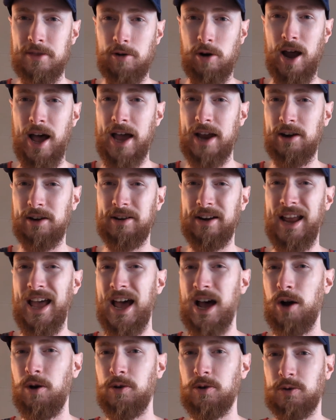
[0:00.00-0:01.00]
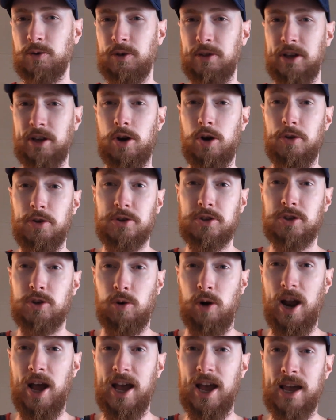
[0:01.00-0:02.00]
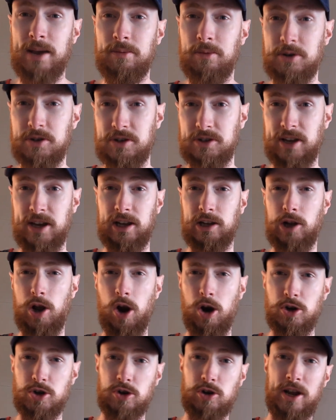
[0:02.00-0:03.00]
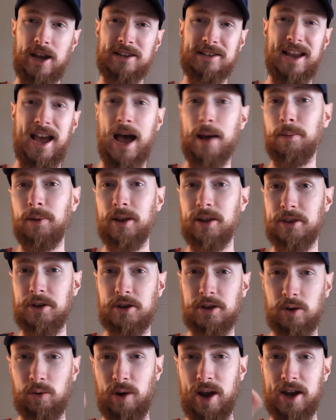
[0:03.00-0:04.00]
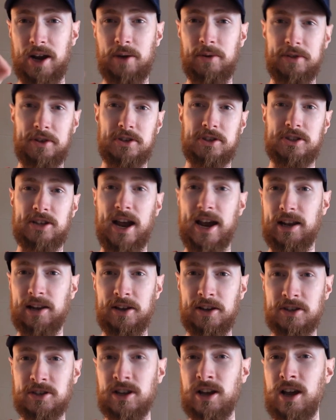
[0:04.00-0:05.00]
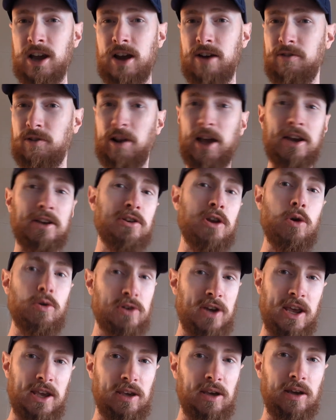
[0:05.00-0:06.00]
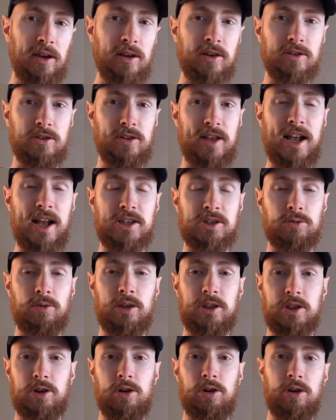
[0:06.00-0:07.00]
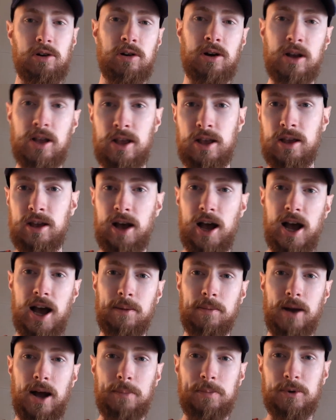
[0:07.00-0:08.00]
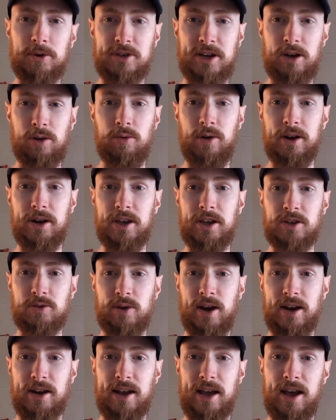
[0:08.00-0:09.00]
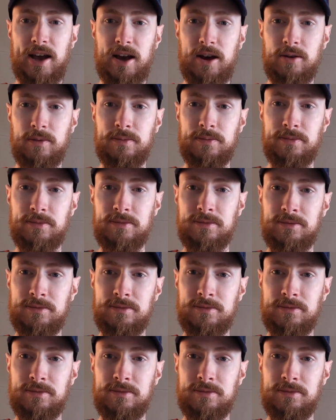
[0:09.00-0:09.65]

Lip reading: They're higher now is what they call the Scribe, which is a larger like tablet that you can write on with a stylus for like note taking. So that's what their upper tier one is right now.